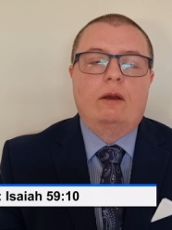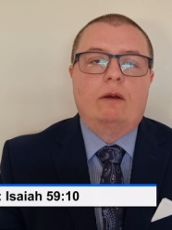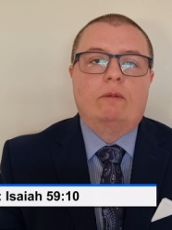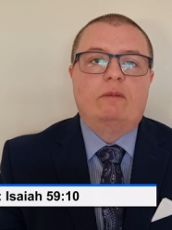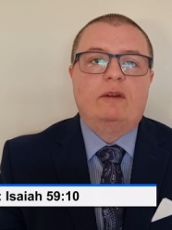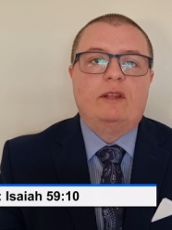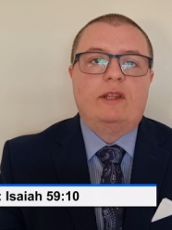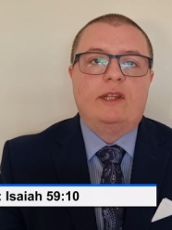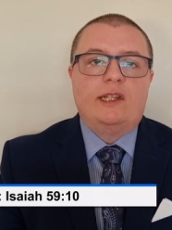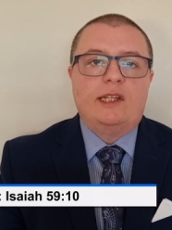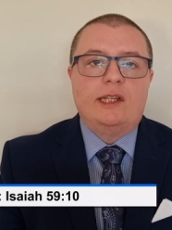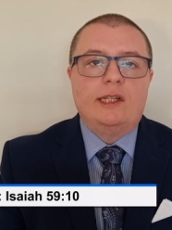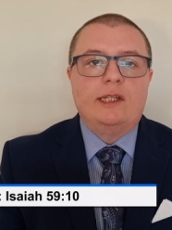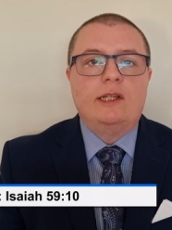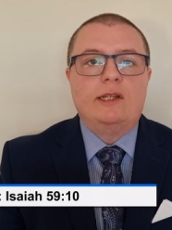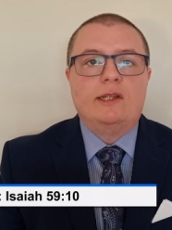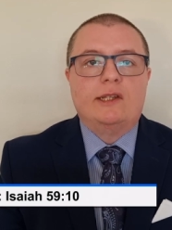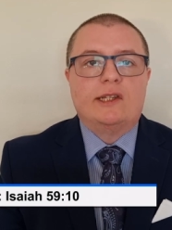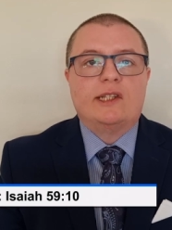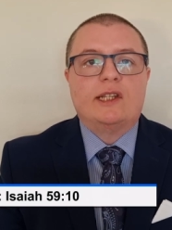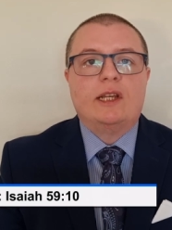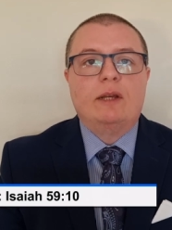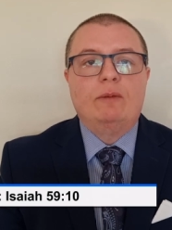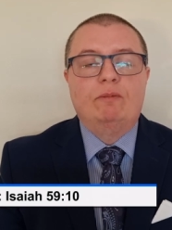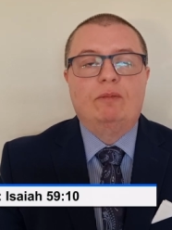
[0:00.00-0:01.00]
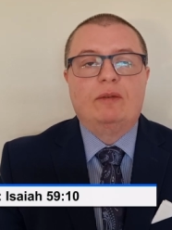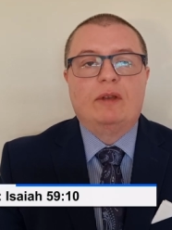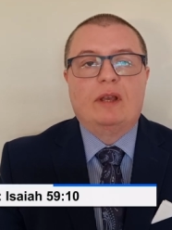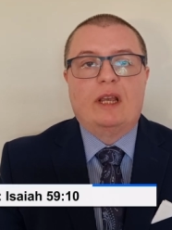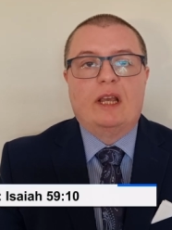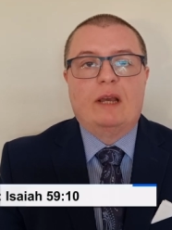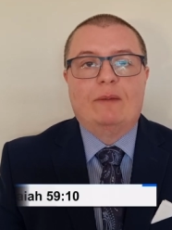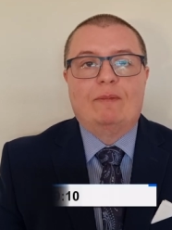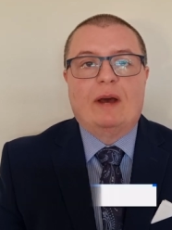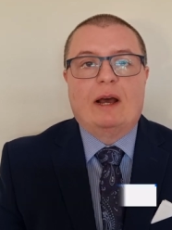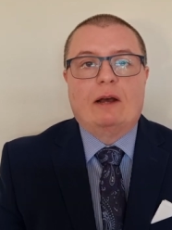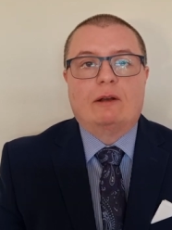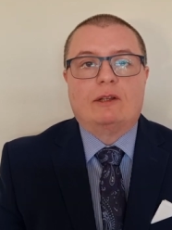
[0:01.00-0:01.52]
But this isn't
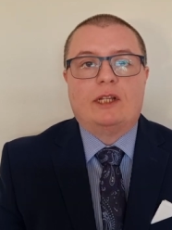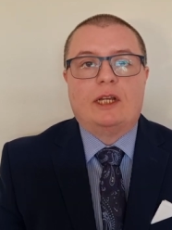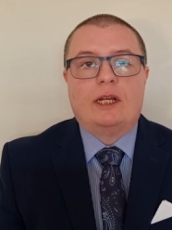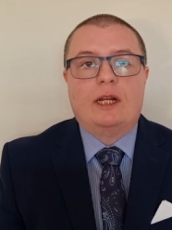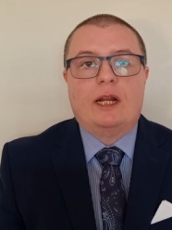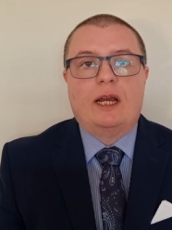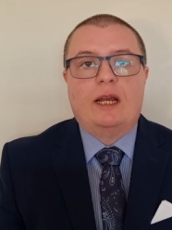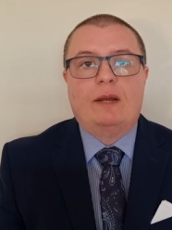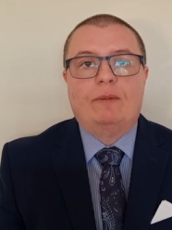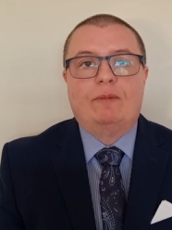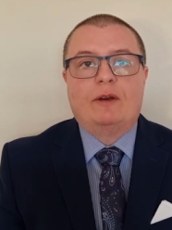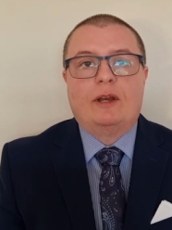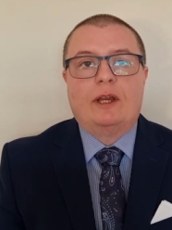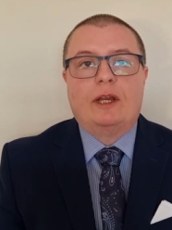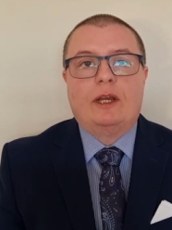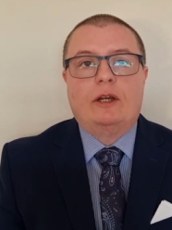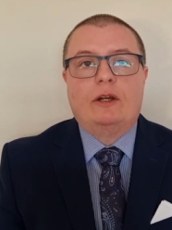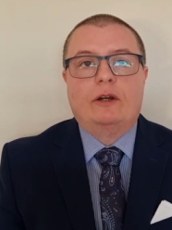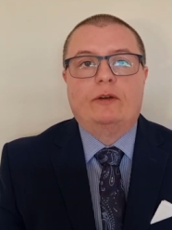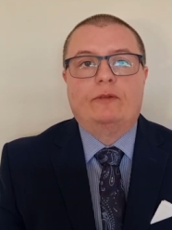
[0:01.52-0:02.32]
simply about enabling